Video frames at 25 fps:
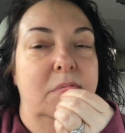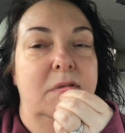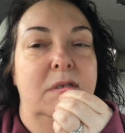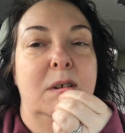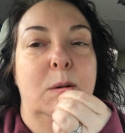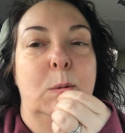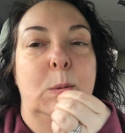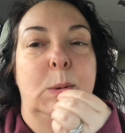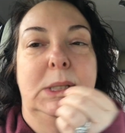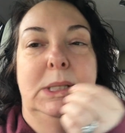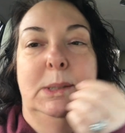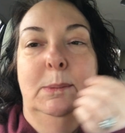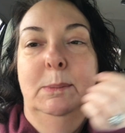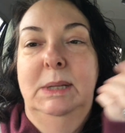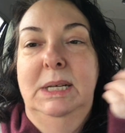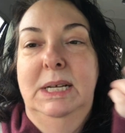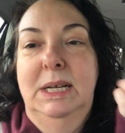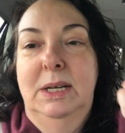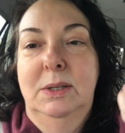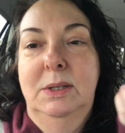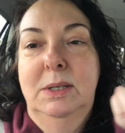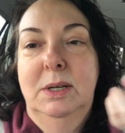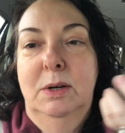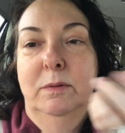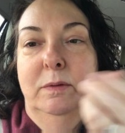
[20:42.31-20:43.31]
there was something
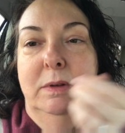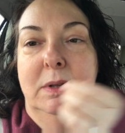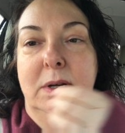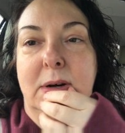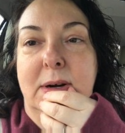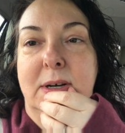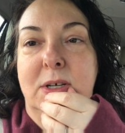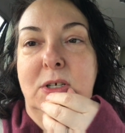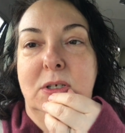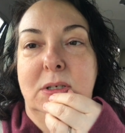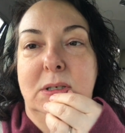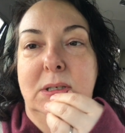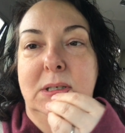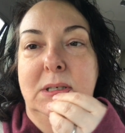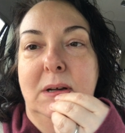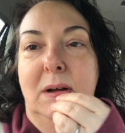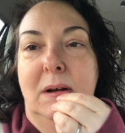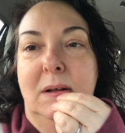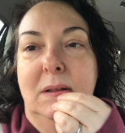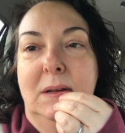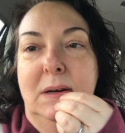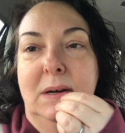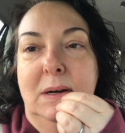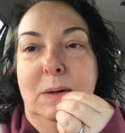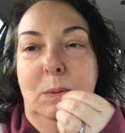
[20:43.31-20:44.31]
else over there I just
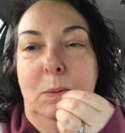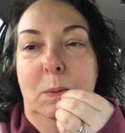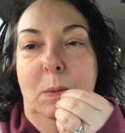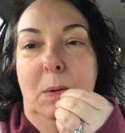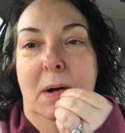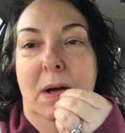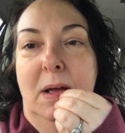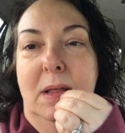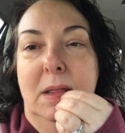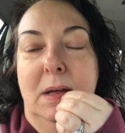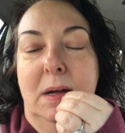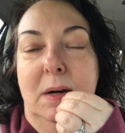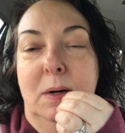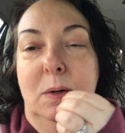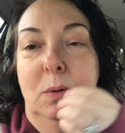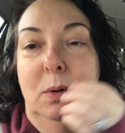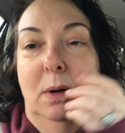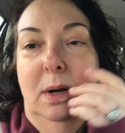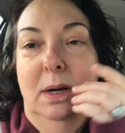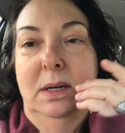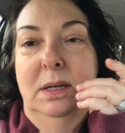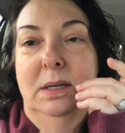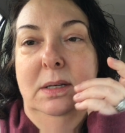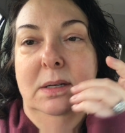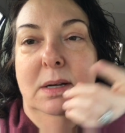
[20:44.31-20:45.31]
saw that I, I thought, oh,
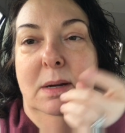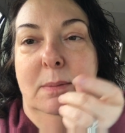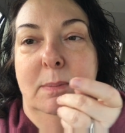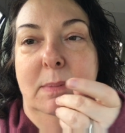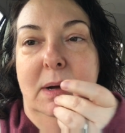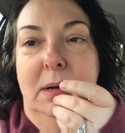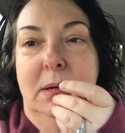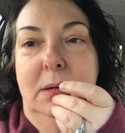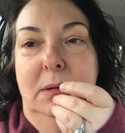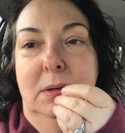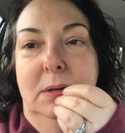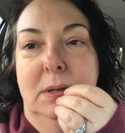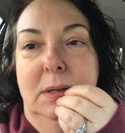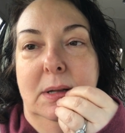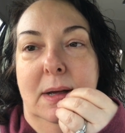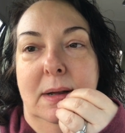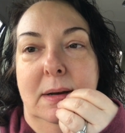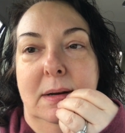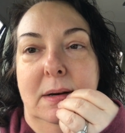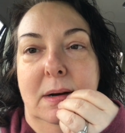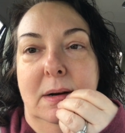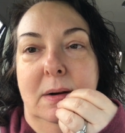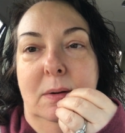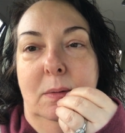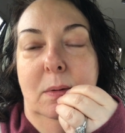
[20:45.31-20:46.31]
I need to come back and look at that.
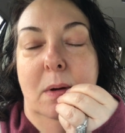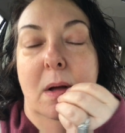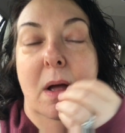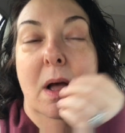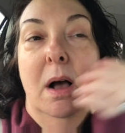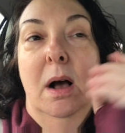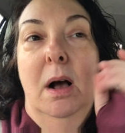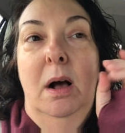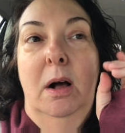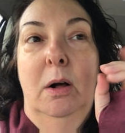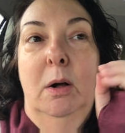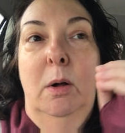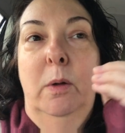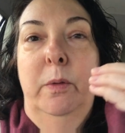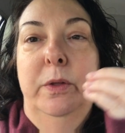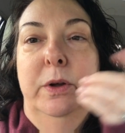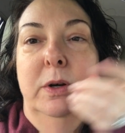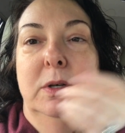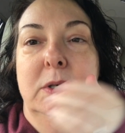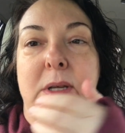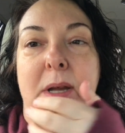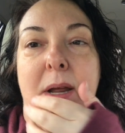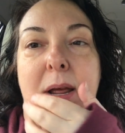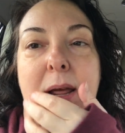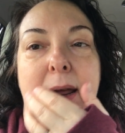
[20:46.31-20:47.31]
And I don't, oh,
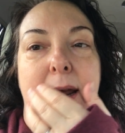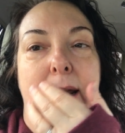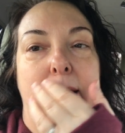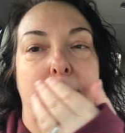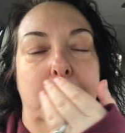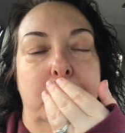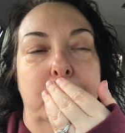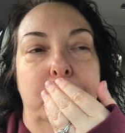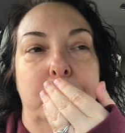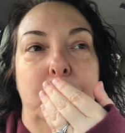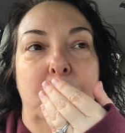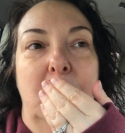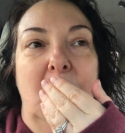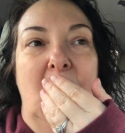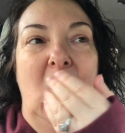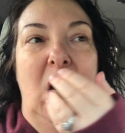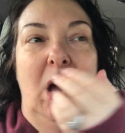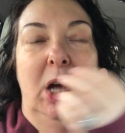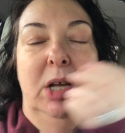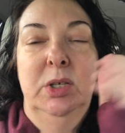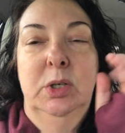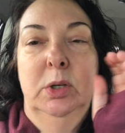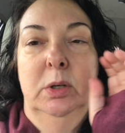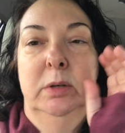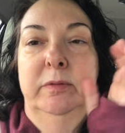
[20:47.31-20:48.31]
there's a
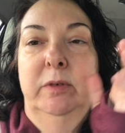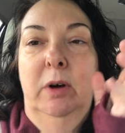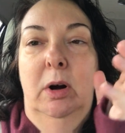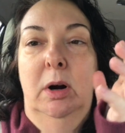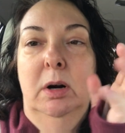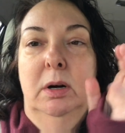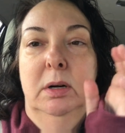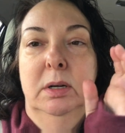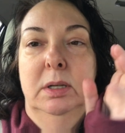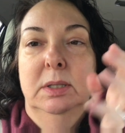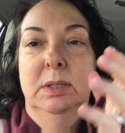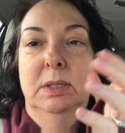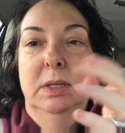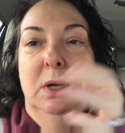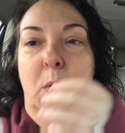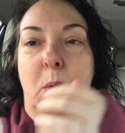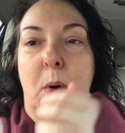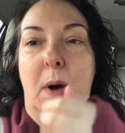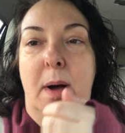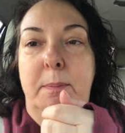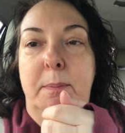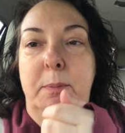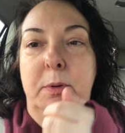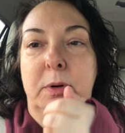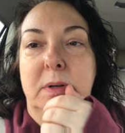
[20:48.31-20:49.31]
sort of artist
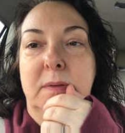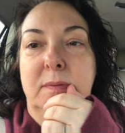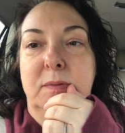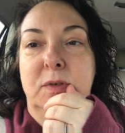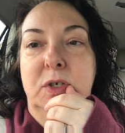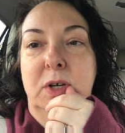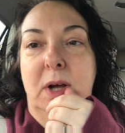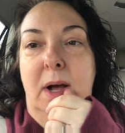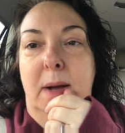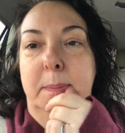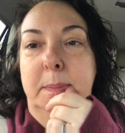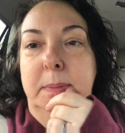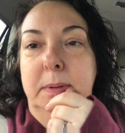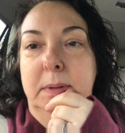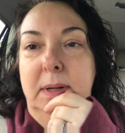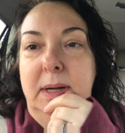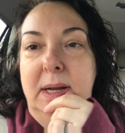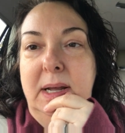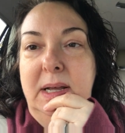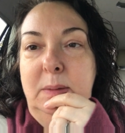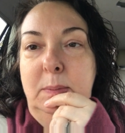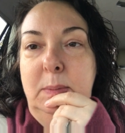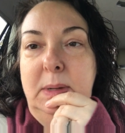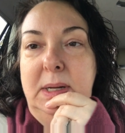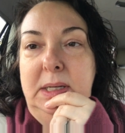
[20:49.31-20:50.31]
cooperative shop,
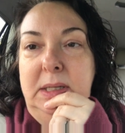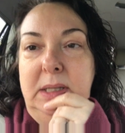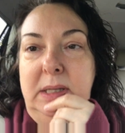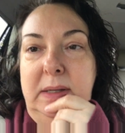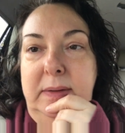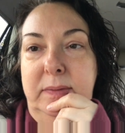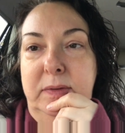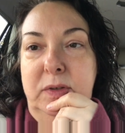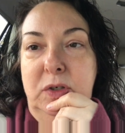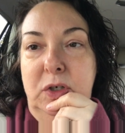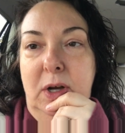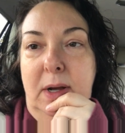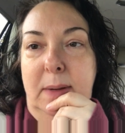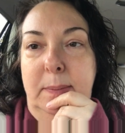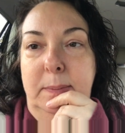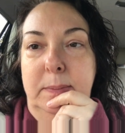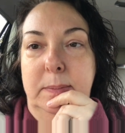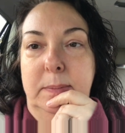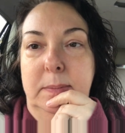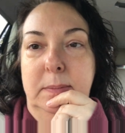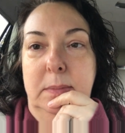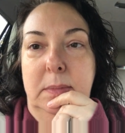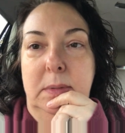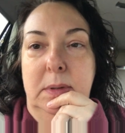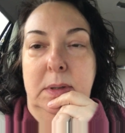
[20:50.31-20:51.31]
handmade gift shop
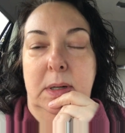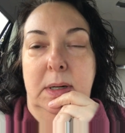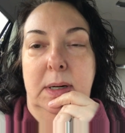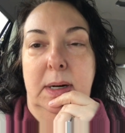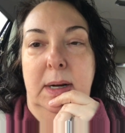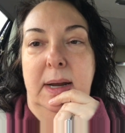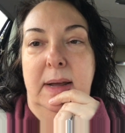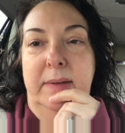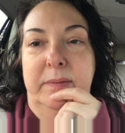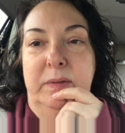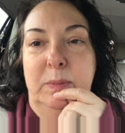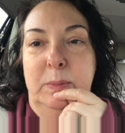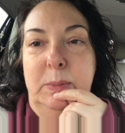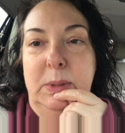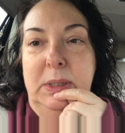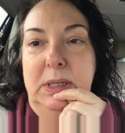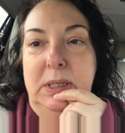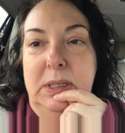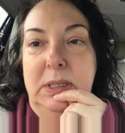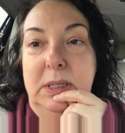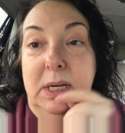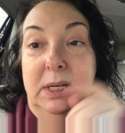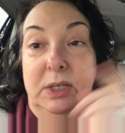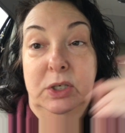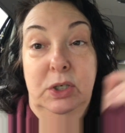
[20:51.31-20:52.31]
that I haven't been
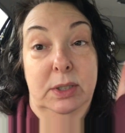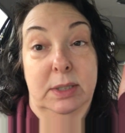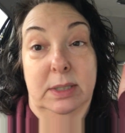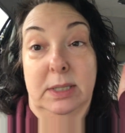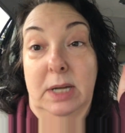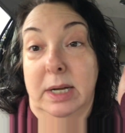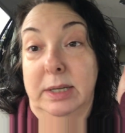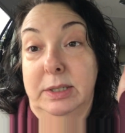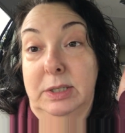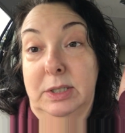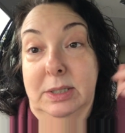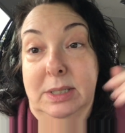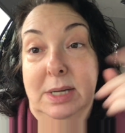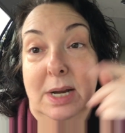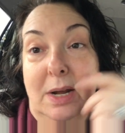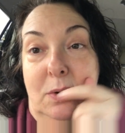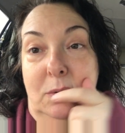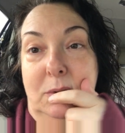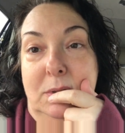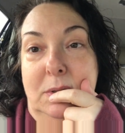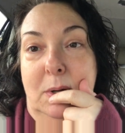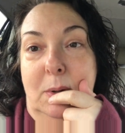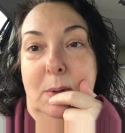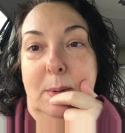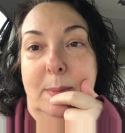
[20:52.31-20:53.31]
in. I just saw it just now,
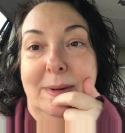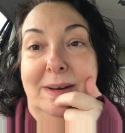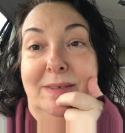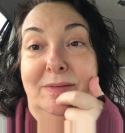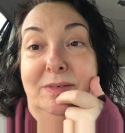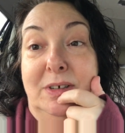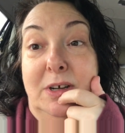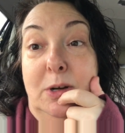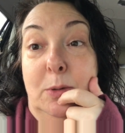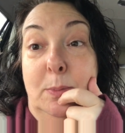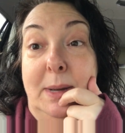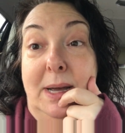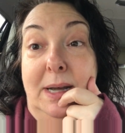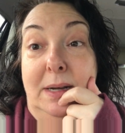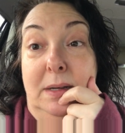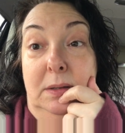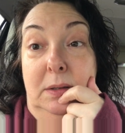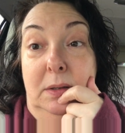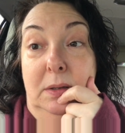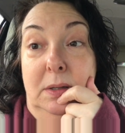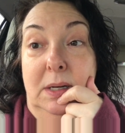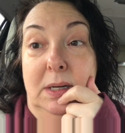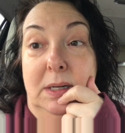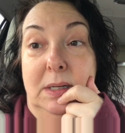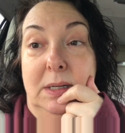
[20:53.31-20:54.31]
so I'm gonna have to go back and
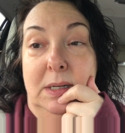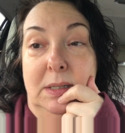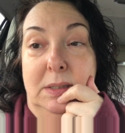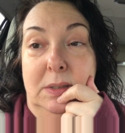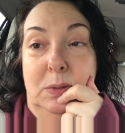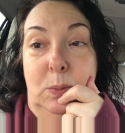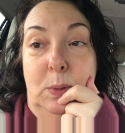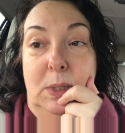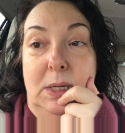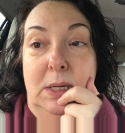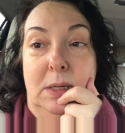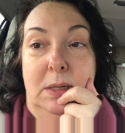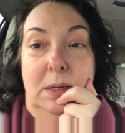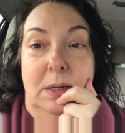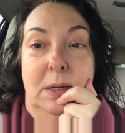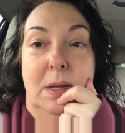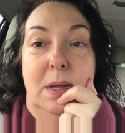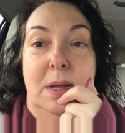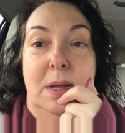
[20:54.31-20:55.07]
look at it next week.